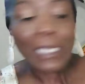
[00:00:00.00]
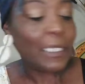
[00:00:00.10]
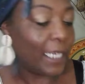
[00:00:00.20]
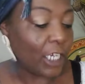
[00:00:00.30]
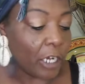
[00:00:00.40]

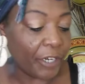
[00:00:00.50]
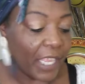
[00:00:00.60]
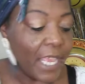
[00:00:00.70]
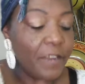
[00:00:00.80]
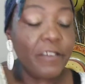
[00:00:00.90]
Didn't go to
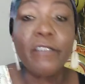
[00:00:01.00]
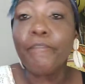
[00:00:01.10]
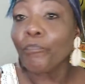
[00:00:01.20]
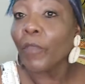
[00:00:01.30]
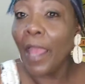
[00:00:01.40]

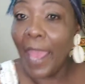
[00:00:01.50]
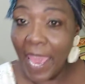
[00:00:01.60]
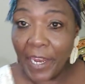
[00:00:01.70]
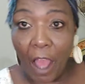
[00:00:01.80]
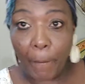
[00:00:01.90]
Canada,
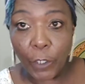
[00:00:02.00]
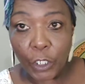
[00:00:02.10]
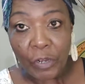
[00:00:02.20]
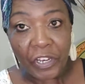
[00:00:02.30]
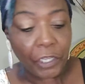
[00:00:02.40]
had an
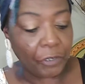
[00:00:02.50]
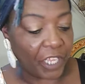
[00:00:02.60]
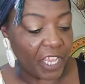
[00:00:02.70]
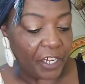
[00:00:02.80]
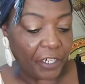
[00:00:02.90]
opportunity to go to
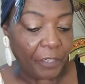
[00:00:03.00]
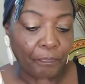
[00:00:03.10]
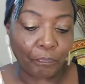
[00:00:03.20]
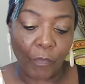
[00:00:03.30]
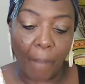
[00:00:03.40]
Canada,
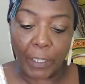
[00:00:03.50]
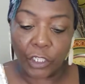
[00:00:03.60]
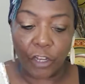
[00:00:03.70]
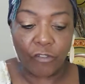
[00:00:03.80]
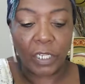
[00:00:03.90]
but
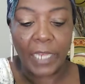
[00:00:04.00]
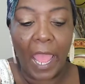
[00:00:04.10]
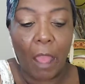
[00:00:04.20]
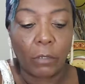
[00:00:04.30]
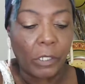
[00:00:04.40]
turned it
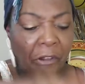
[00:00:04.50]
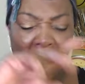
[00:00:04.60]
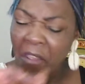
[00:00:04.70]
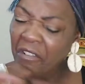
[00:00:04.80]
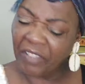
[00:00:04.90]
down.
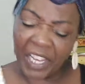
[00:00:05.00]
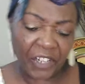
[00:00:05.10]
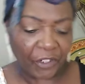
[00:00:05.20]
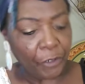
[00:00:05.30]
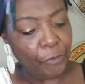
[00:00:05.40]
I
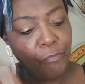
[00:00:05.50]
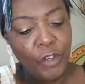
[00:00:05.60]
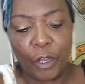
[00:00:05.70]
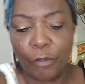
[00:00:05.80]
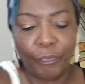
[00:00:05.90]
just heard, you
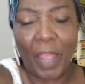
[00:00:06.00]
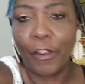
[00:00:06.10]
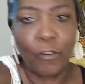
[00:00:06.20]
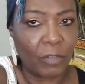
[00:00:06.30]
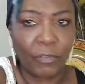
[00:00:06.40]
know, I
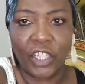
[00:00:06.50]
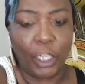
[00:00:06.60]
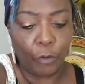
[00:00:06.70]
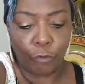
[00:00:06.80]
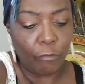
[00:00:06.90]
heard some
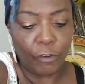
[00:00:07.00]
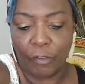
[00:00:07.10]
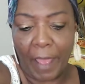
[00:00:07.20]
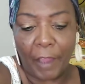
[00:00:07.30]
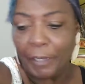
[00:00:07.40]
silly rumors
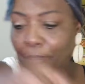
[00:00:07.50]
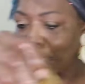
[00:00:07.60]
about it.